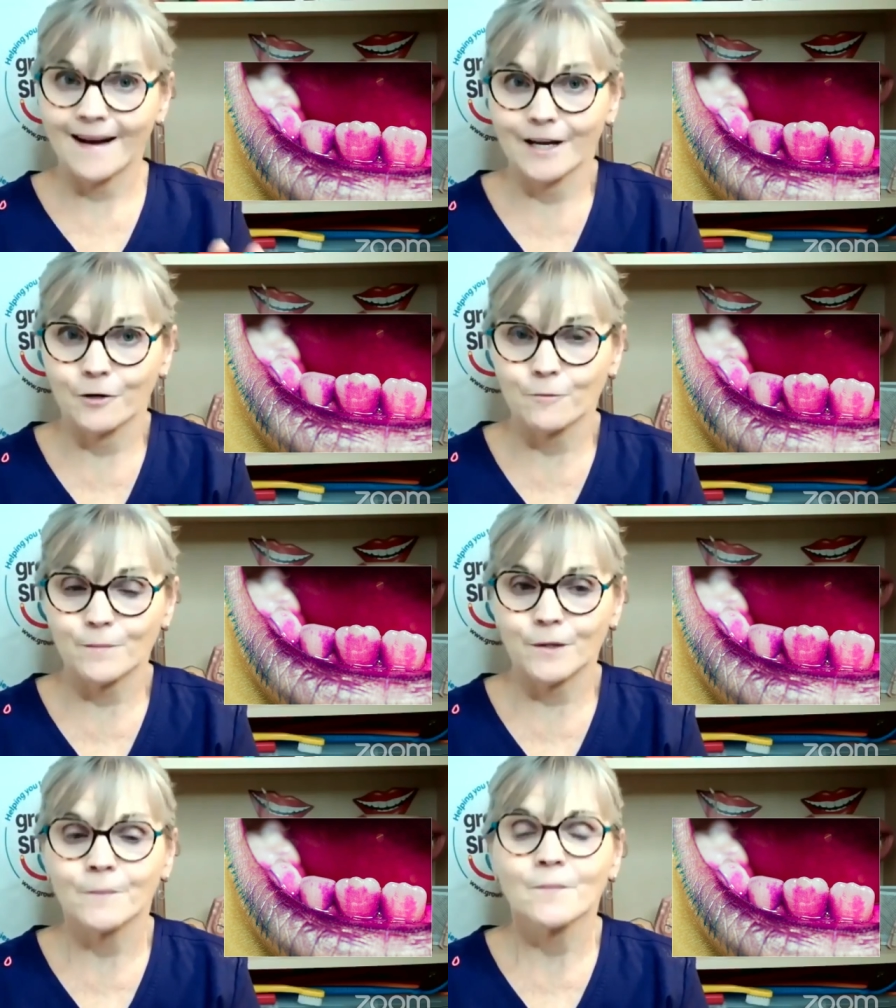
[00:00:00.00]
eye
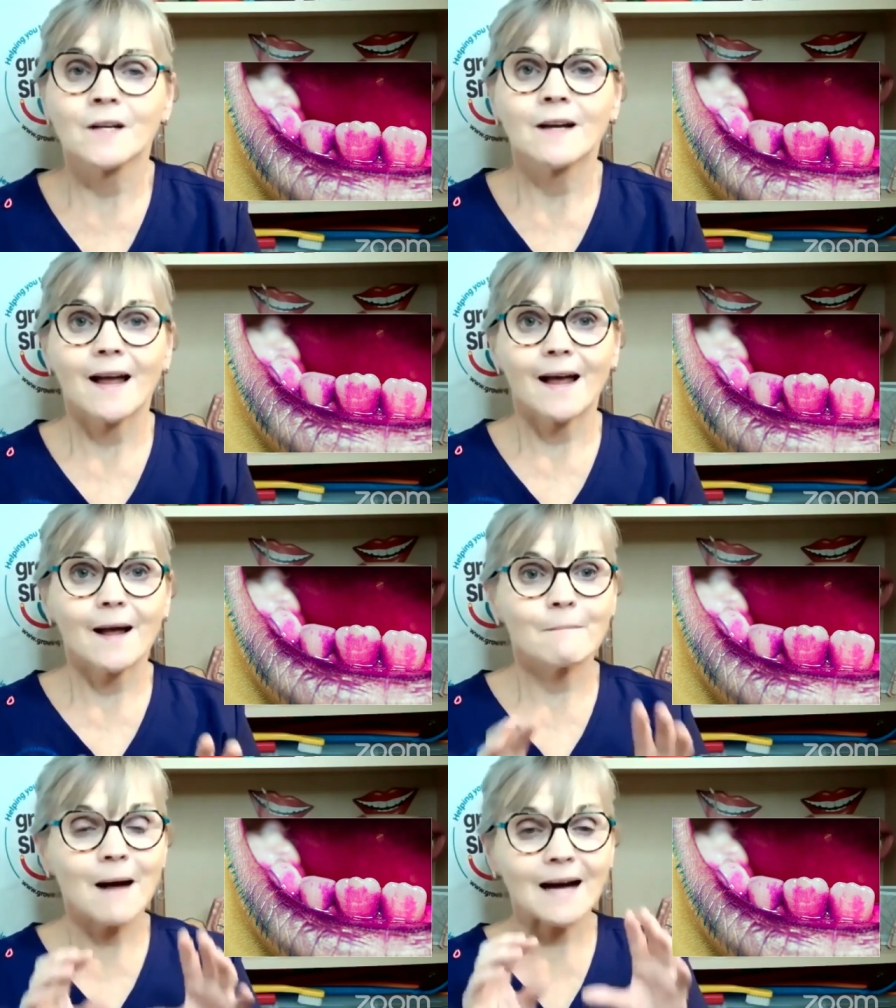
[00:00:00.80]
opener
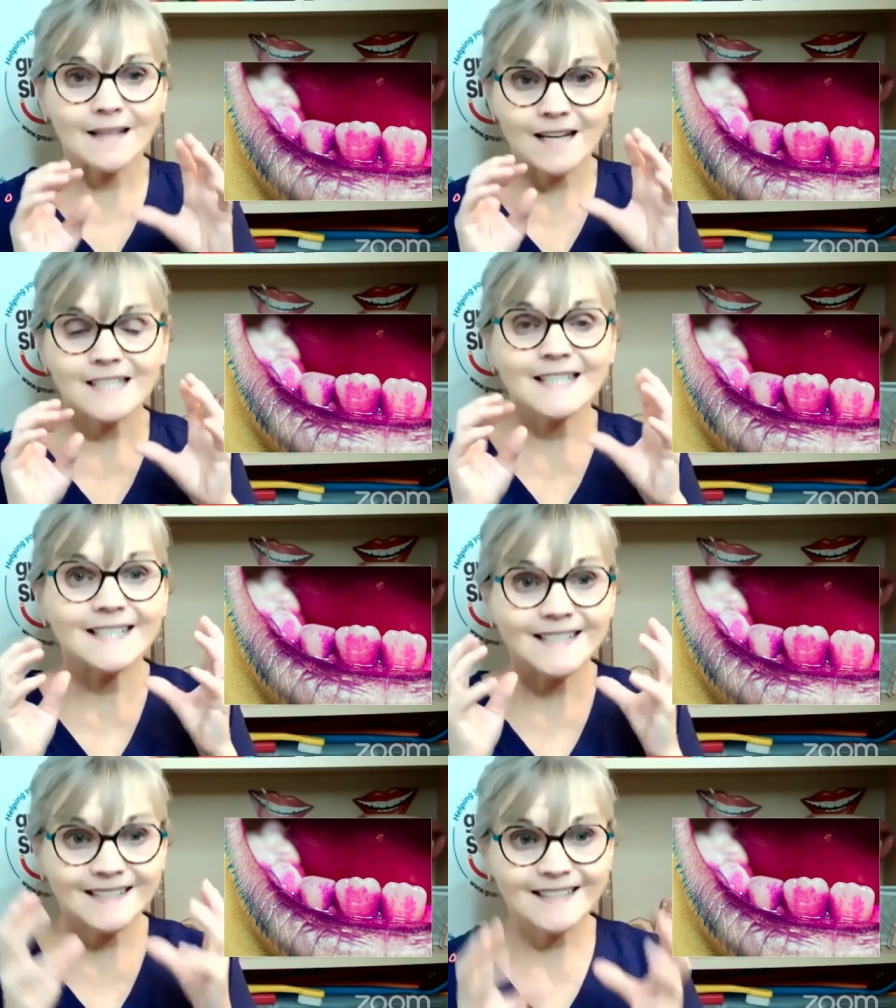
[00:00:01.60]
um, and actually
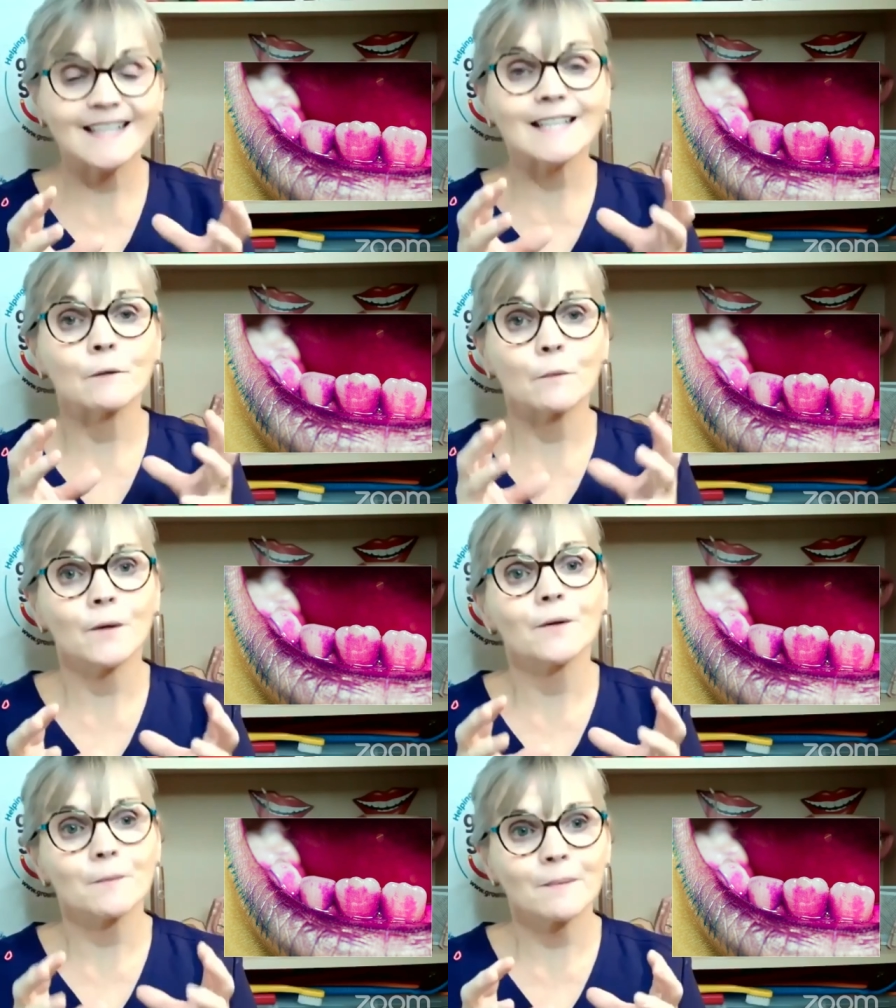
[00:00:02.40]
see
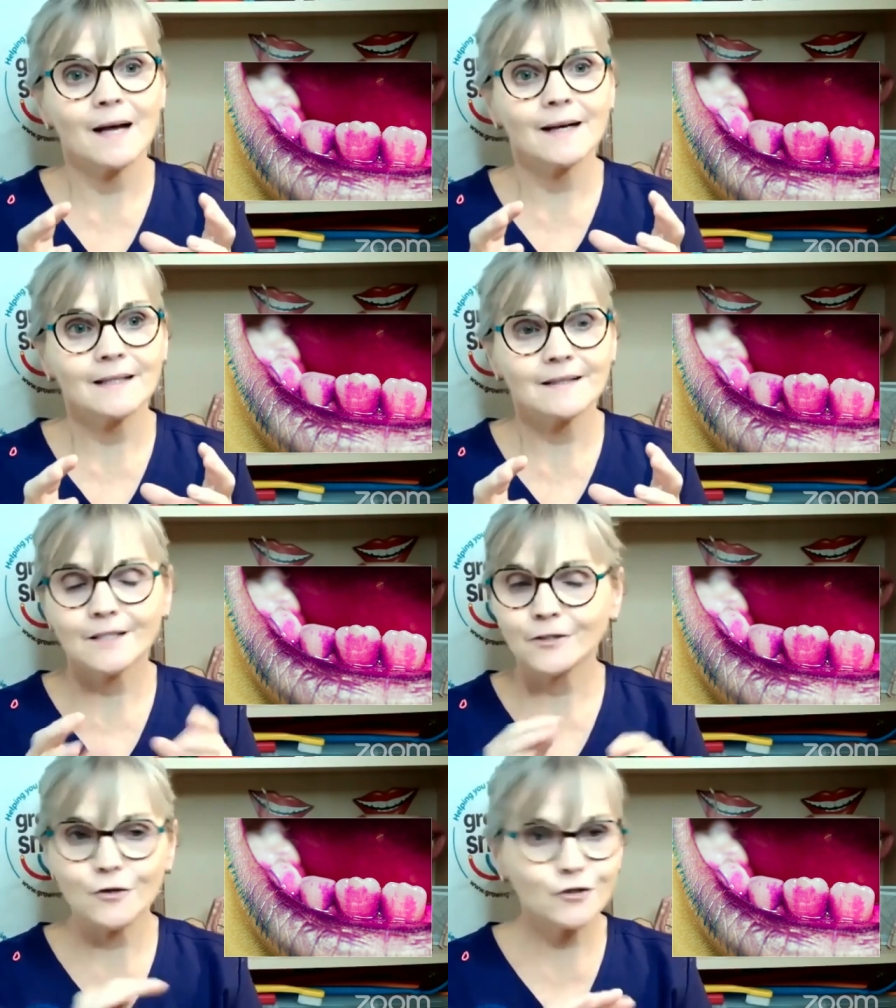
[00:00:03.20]
where the plaque is.
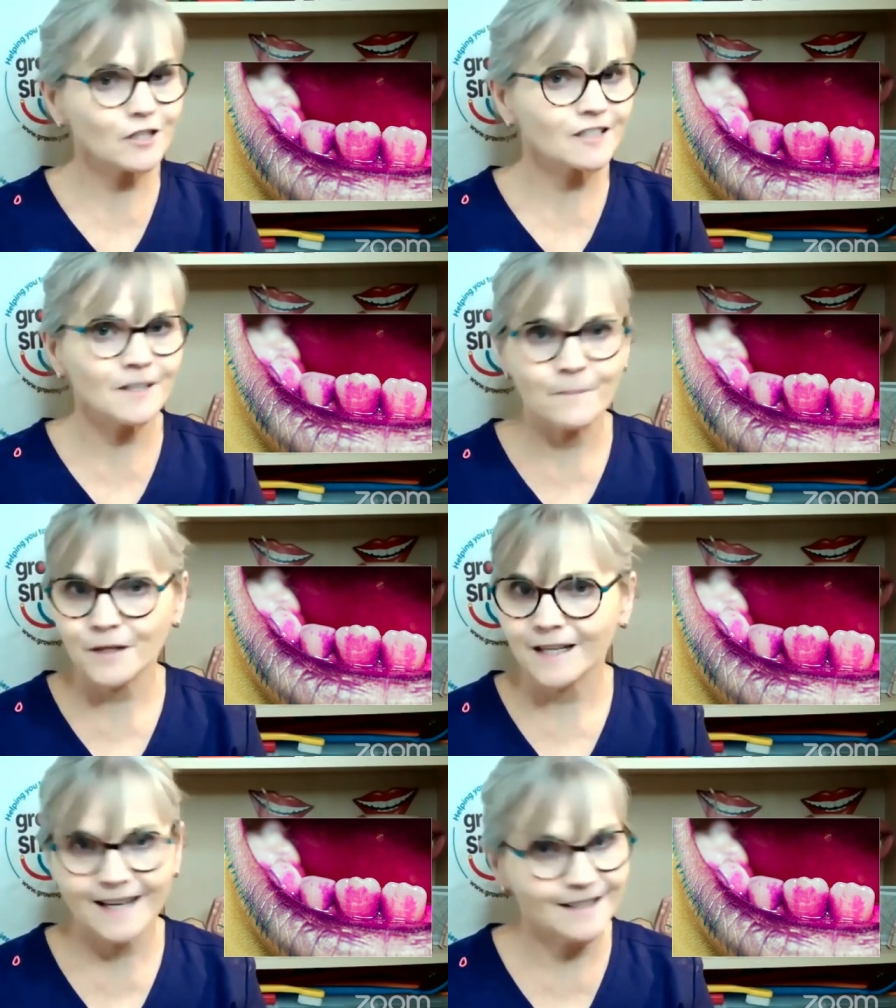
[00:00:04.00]
It's not just
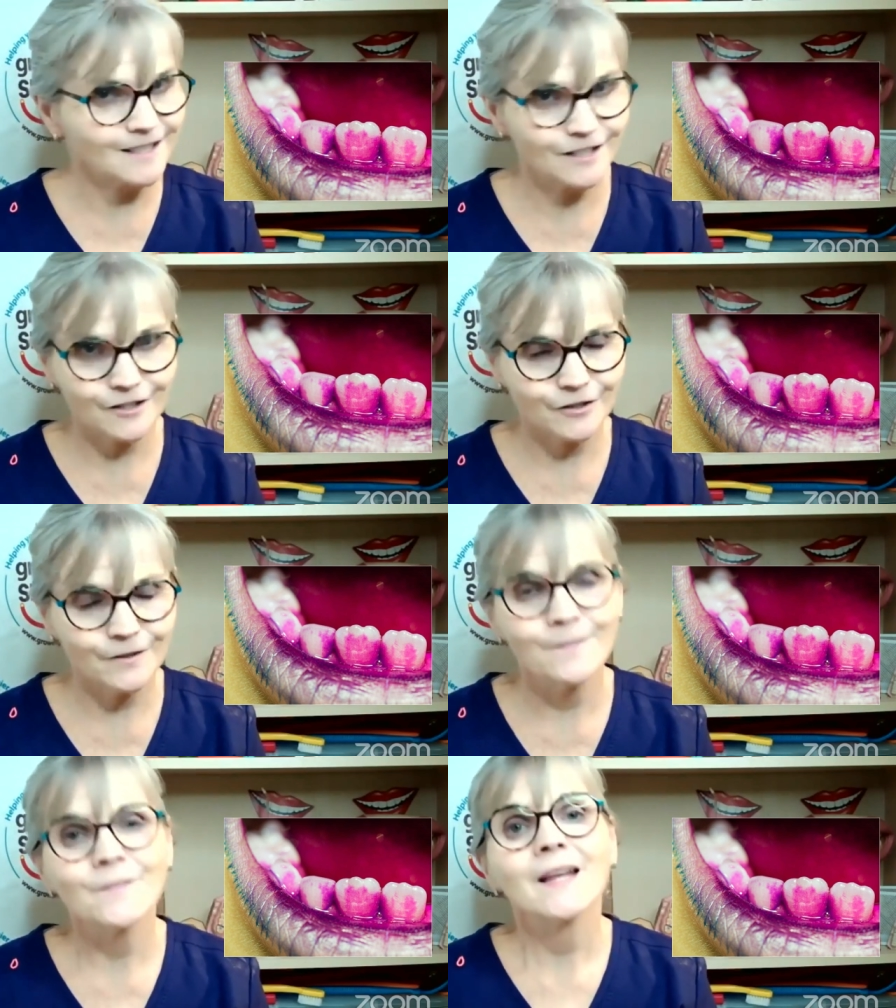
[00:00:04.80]
something kids do,
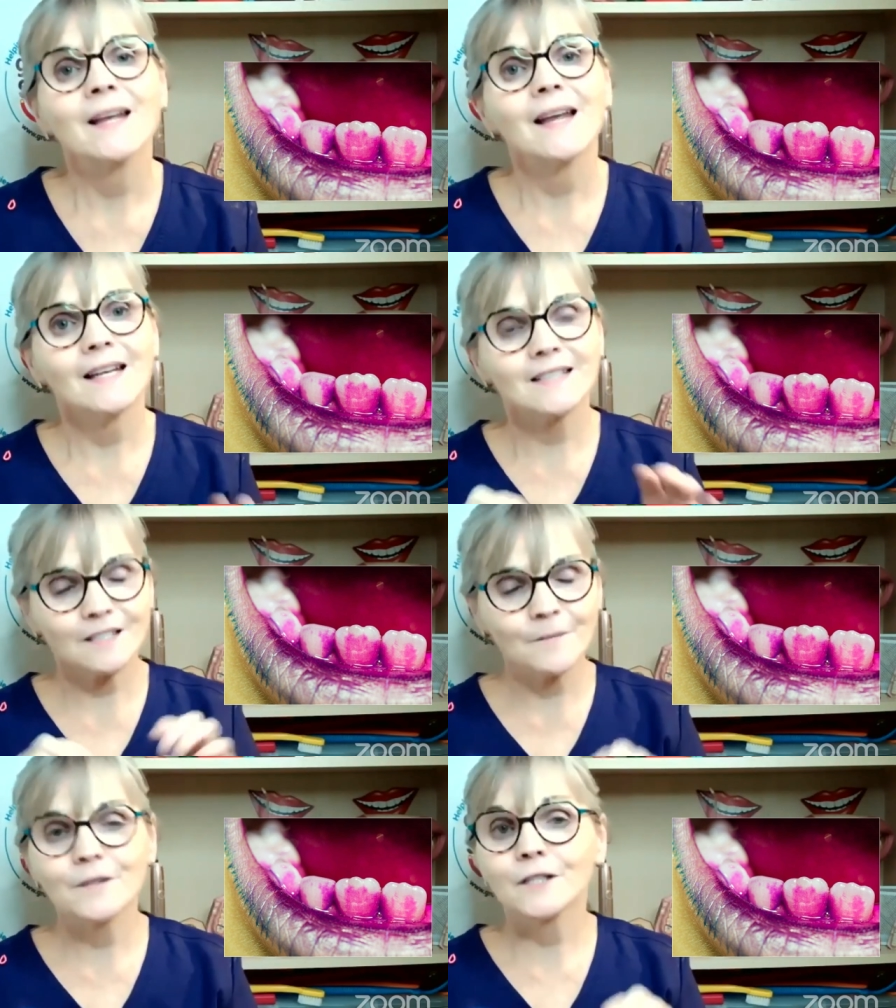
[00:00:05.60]
it's
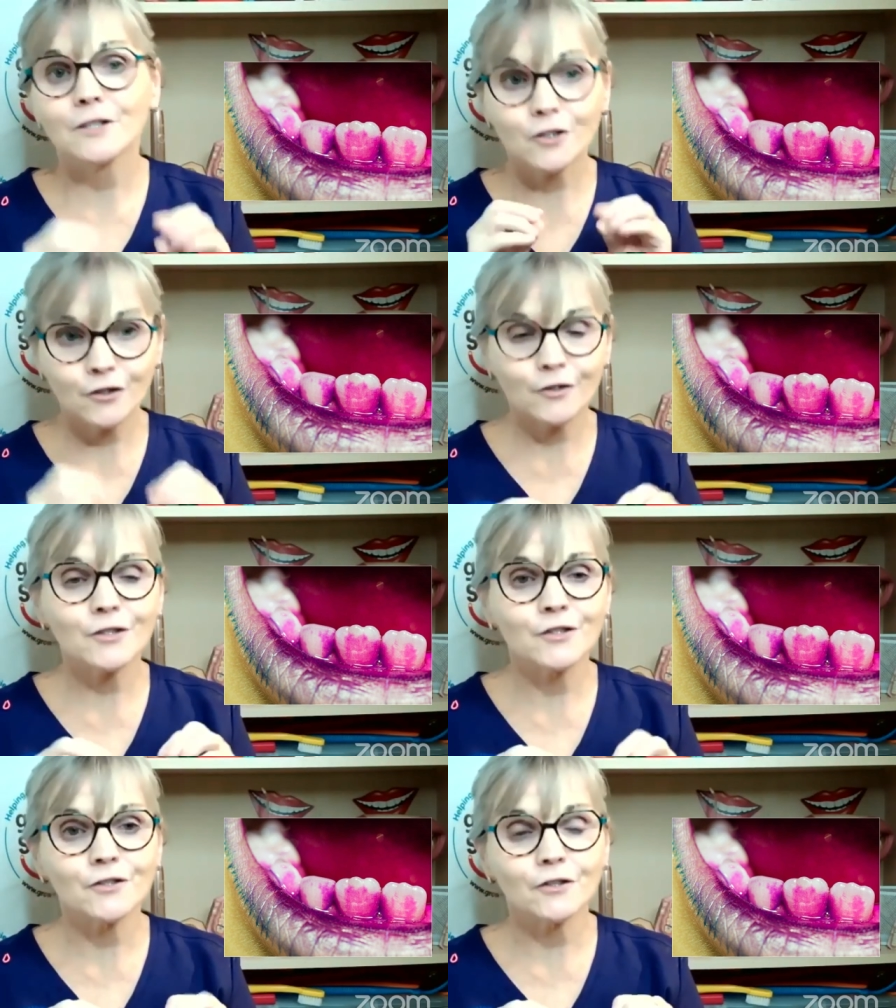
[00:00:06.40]
something that you
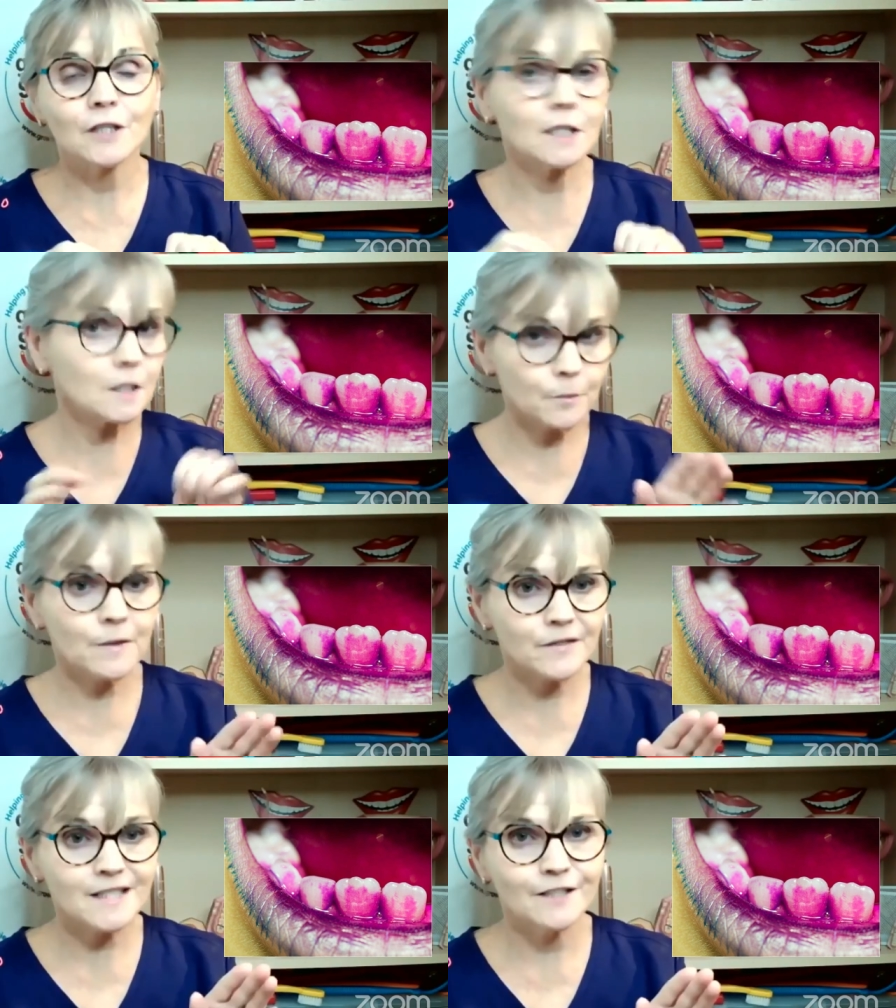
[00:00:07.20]
can do in the
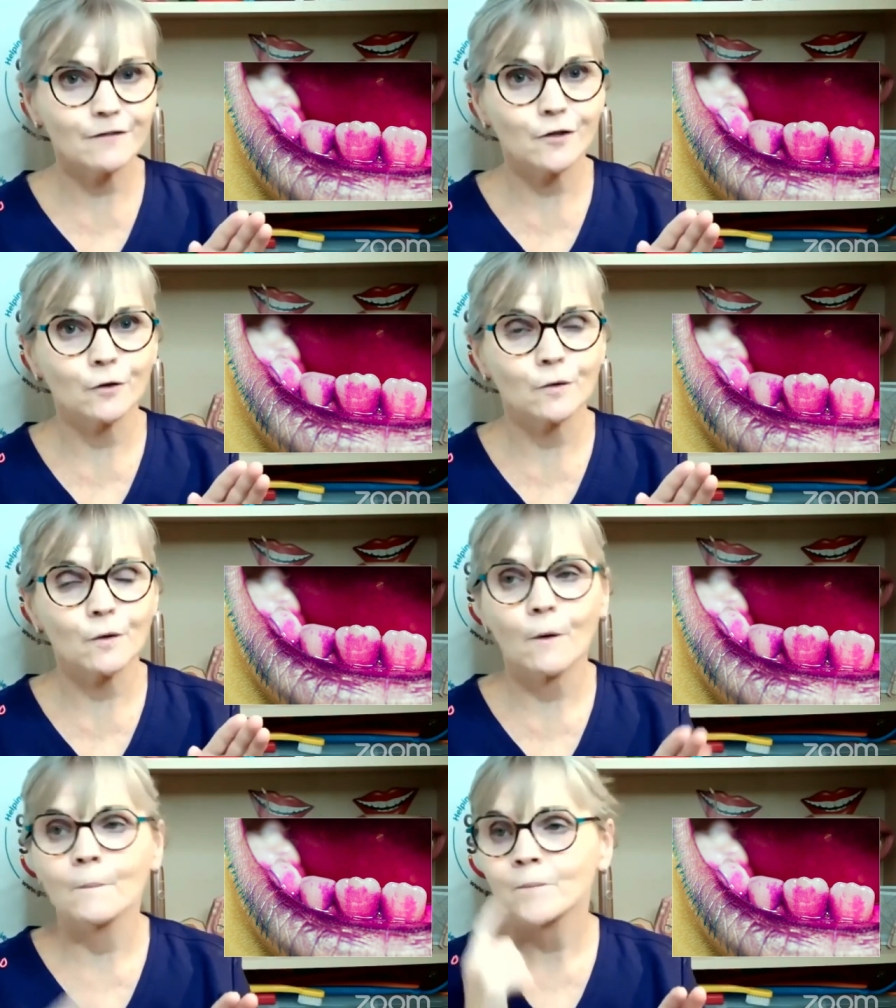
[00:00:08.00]
privacy of your own
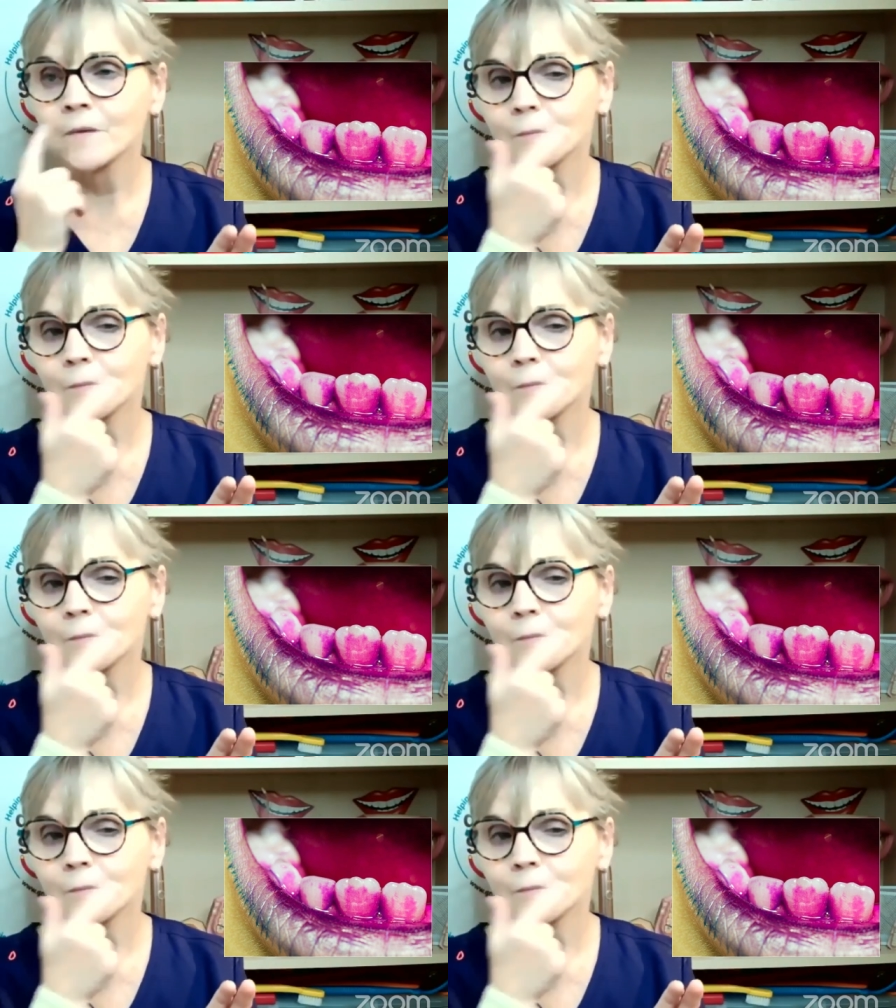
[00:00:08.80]
home.